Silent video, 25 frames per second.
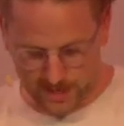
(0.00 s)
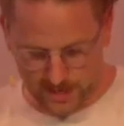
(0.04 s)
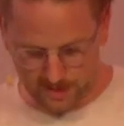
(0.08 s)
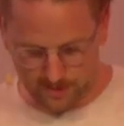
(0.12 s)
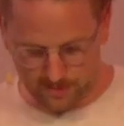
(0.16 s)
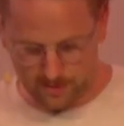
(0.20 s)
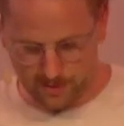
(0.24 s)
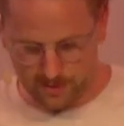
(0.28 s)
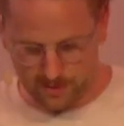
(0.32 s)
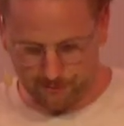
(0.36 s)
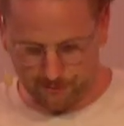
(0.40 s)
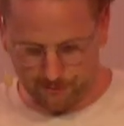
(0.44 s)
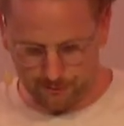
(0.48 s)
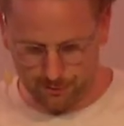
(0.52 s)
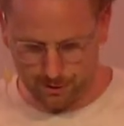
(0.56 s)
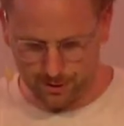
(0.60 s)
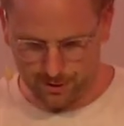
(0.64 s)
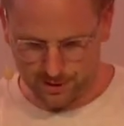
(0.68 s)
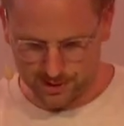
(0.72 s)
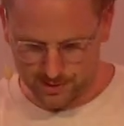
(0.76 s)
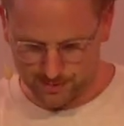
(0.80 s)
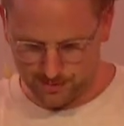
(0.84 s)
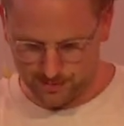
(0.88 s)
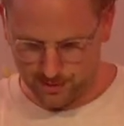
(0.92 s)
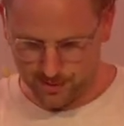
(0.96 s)
the fruit of the
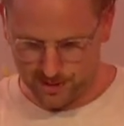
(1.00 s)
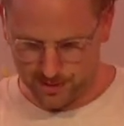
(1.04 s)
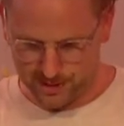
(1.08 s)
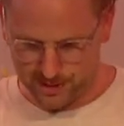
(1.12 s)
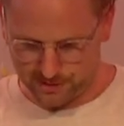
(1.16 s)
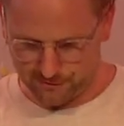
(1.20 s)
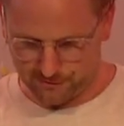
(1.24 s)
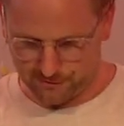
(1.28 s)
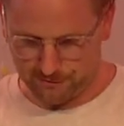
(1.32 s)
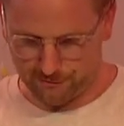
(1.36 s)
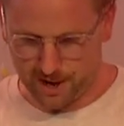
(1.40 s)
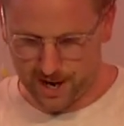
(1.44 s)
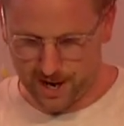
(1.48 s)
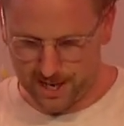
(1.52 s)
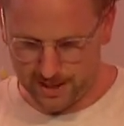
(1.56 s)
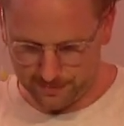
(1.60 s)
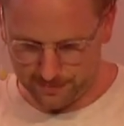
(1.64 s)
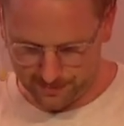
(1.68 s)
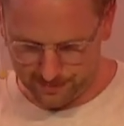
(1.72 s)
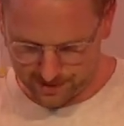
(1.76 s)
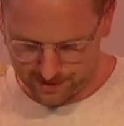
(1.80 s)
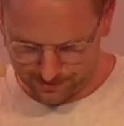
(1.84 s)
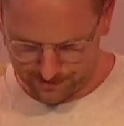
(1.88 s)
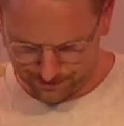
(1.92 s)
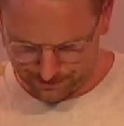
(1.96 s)
Spirit is framed.
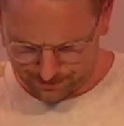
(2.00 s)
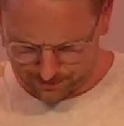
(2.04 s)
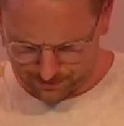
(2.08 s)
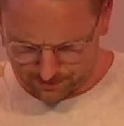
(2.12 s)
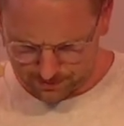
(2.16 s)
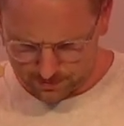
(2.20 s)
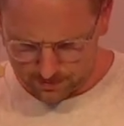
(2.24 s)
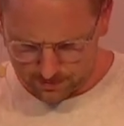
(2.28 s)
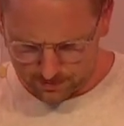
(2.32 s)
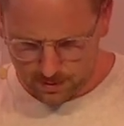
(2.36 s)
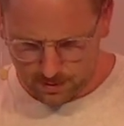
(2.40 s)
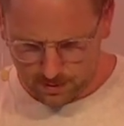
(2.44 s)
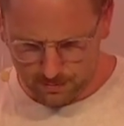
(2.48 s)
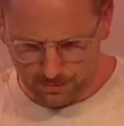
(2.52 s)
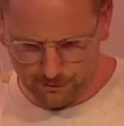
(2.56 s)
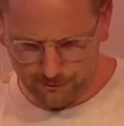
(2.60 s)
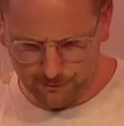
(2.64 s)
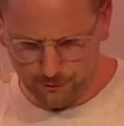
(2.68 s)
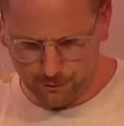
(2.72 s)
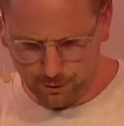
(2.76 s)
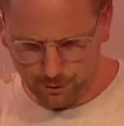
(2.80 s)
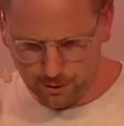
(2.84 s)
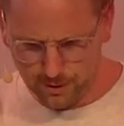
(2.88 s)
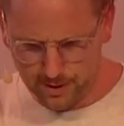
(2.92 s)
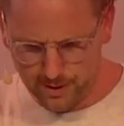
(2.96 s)

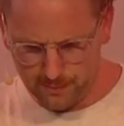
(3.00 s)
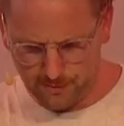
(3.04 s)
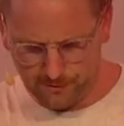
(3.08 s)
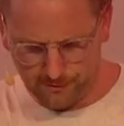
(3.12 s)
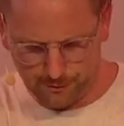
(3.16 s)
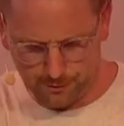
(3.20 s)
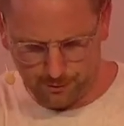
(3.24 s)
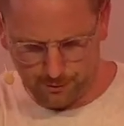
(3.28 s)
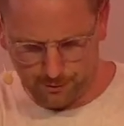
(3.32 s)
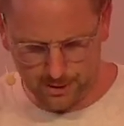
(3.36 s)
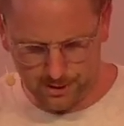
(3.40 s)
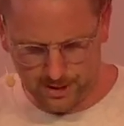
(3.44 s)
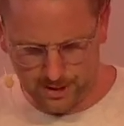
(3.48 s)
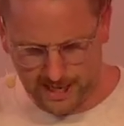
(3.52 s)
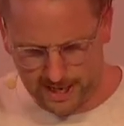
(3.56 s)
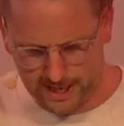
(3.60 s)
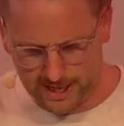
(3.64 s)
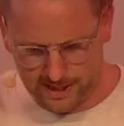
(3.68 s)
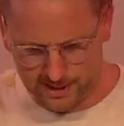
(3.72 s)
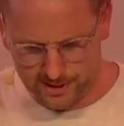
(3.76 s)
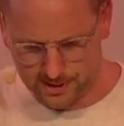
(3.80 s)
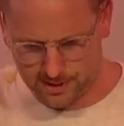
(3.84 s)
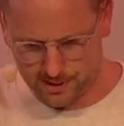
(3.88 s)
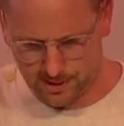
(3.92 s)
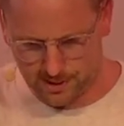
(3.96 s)
Before you get
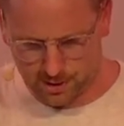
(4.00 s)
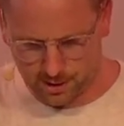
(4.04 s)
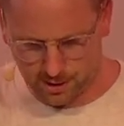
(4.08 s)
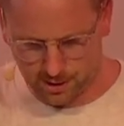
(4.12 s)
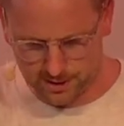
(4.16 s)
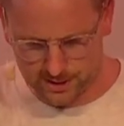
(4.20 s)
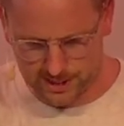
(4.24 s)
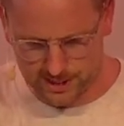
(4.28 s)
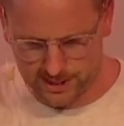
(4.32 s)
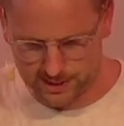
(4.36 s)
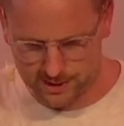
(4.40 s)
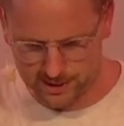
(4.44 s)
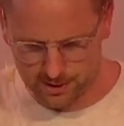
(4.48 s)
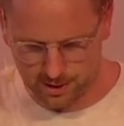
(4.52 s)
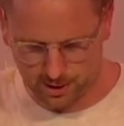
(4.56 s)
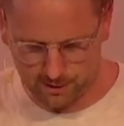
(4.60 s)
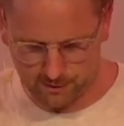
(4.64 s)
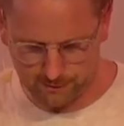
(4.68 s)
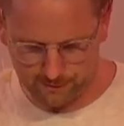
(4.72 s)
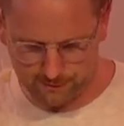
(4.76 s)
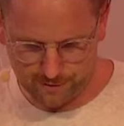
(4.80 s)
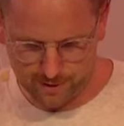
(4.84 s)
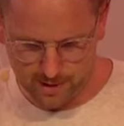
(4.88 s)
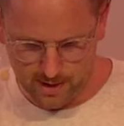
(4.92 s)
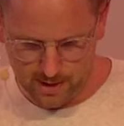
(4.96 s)
into the context
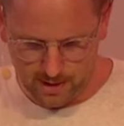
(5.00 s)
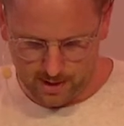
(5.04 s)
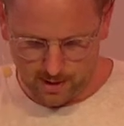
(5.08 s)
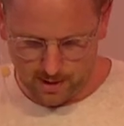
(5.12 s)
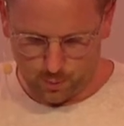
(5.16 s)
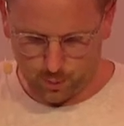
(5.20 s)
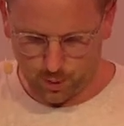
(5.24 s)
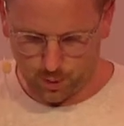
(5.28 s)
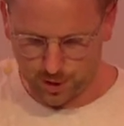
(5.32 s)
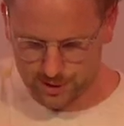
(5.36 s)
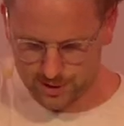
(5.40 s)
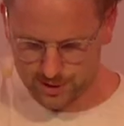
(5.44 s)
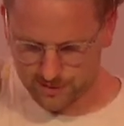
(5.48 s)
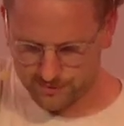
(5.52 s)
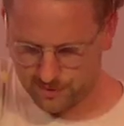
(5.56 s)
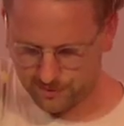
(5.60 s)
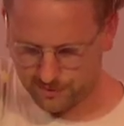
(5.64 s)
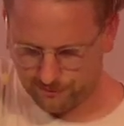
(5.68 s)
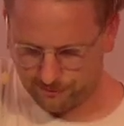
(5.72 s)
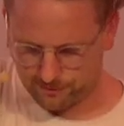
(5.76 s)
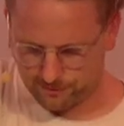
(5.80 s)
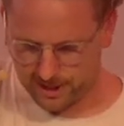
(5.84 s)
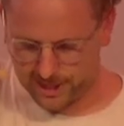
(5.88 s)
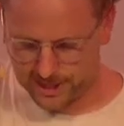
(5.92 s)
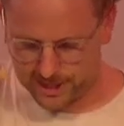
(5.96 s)
of works of the
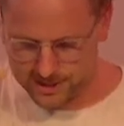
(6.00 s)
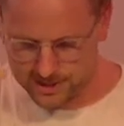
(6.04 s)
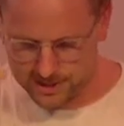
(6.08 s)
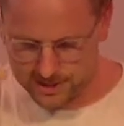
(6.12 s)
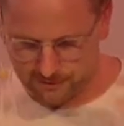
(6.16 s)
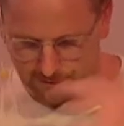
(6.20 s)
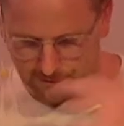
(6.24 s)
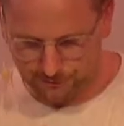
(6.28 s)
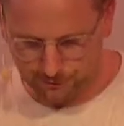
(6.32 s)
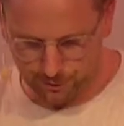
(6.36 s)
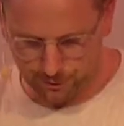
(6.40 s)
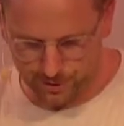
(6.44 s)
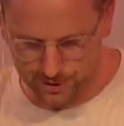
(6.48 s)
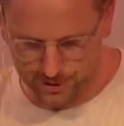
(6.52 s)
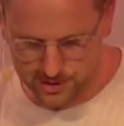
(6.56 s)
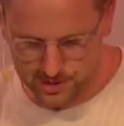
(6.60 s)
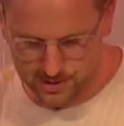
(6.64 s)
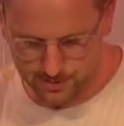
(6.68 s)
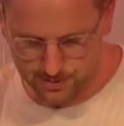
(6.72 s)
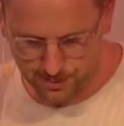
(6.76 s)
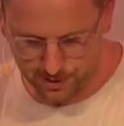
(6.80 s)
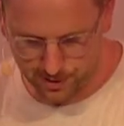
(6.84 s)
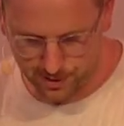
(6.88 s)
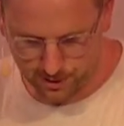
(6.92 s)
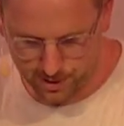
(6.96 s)
flesh and fruit of the
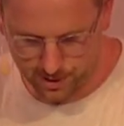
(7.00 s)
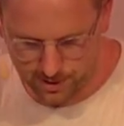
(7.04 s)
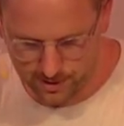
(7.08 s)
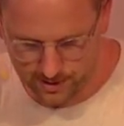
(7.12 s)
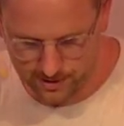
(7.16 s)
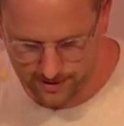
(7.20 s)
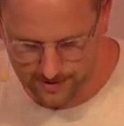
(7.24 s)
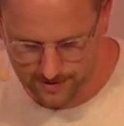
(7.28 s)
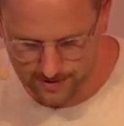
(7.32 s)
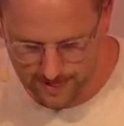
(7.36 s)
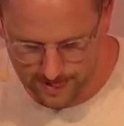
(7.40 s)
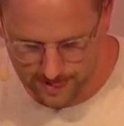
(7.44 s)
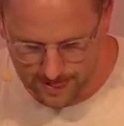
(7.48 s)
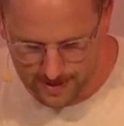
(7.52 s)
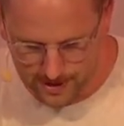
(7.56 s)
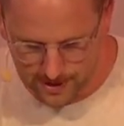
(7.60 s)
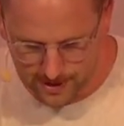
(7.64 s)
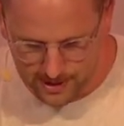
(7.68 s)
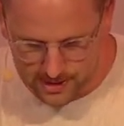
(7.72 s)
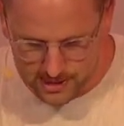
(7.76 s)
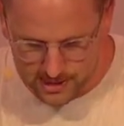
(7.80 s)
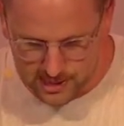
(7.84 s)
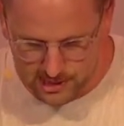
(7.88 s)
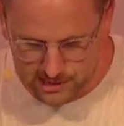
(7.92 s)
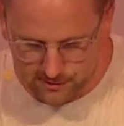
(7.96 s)
Spirit,
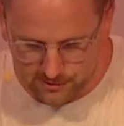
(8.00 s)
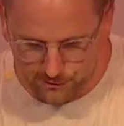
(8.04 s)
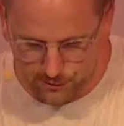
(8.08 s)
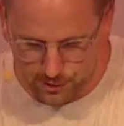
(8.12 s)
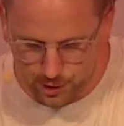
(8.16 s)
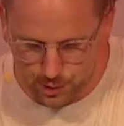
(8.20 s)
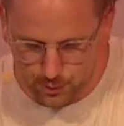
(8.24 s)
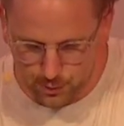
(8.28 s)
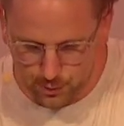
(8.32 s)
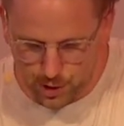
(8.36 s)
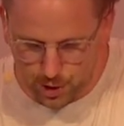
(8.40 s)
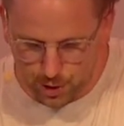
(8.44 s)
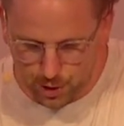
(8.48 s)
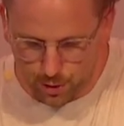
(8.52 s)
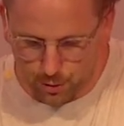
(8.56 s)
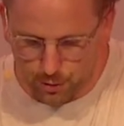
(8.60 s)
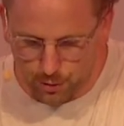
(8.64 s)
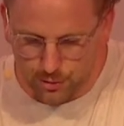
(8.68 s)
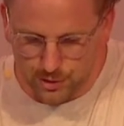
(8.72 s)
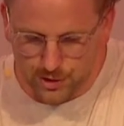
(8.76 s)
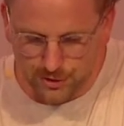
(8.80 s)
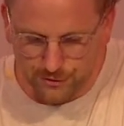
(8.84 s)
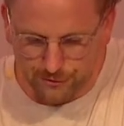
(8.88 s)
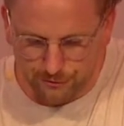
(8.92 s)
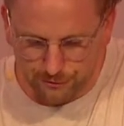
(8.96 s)
it says, for you were called
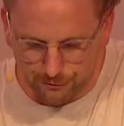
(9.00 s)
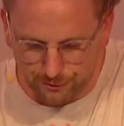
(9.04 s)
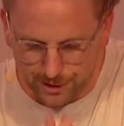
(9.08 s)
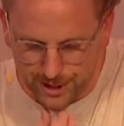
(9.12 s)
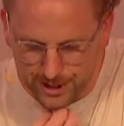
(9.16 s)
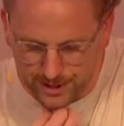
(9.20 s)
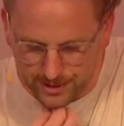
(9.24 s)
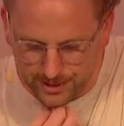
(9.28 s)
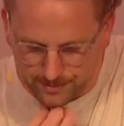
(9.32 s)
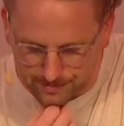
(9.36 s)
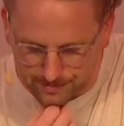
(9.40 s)
to freedom,